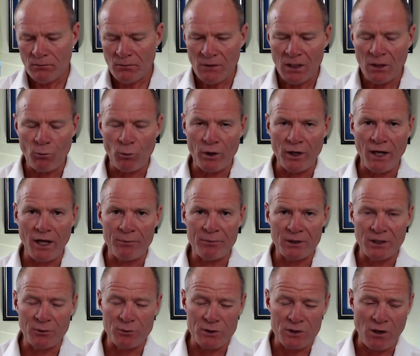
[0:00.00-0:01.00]
And what
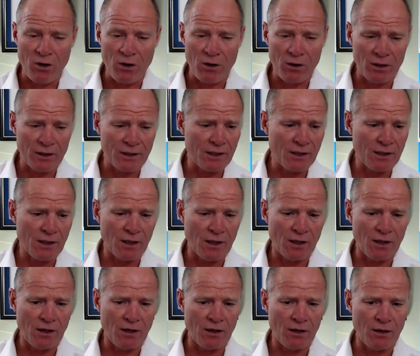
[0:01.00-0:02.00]
happened, he was hauling
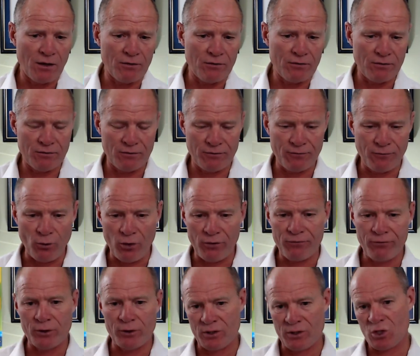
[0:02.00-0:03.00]
4-foot